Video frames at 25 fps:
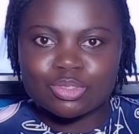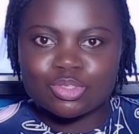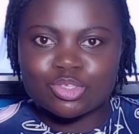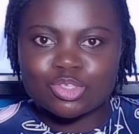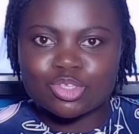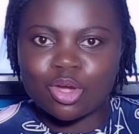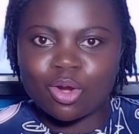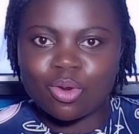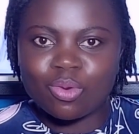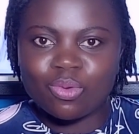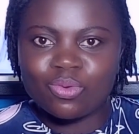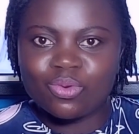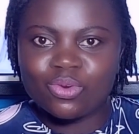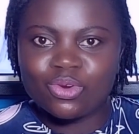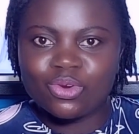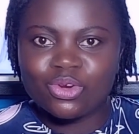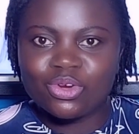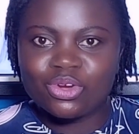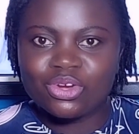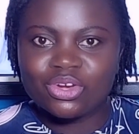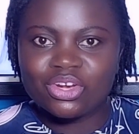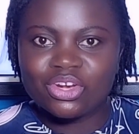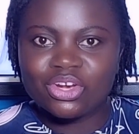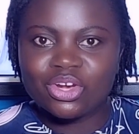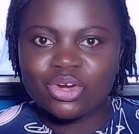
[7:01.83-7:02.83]
So
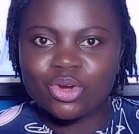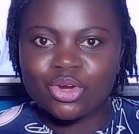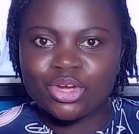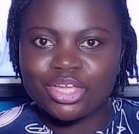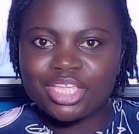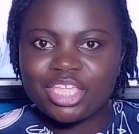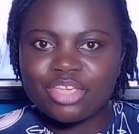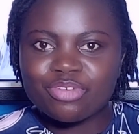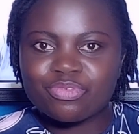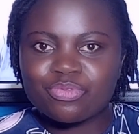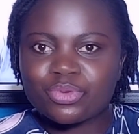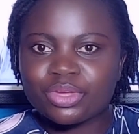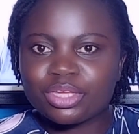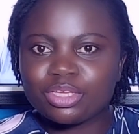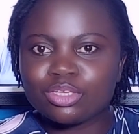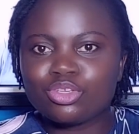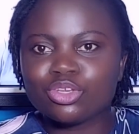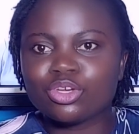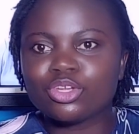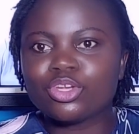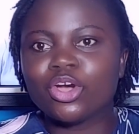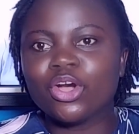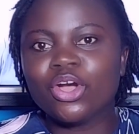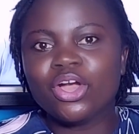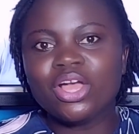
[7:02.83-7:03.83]
if we
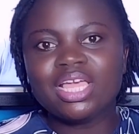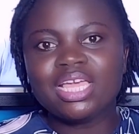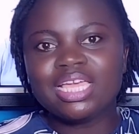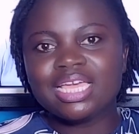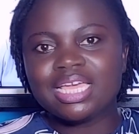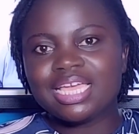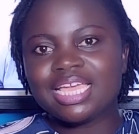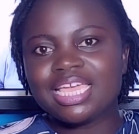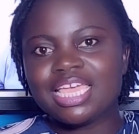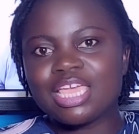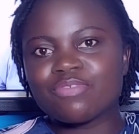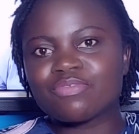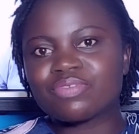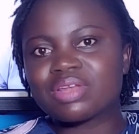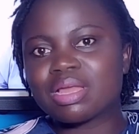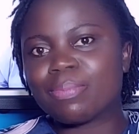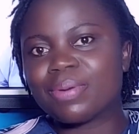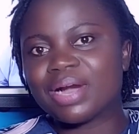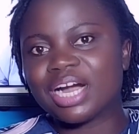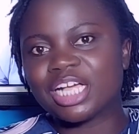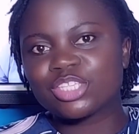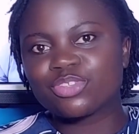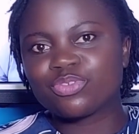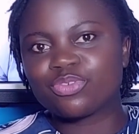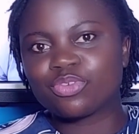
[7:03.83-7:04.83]
even
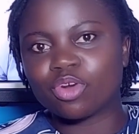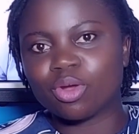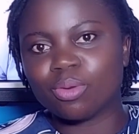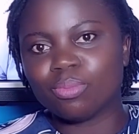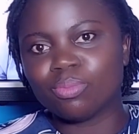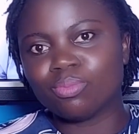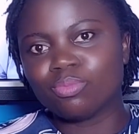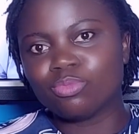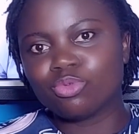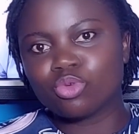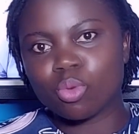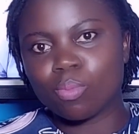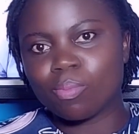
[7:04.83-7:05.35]
apart from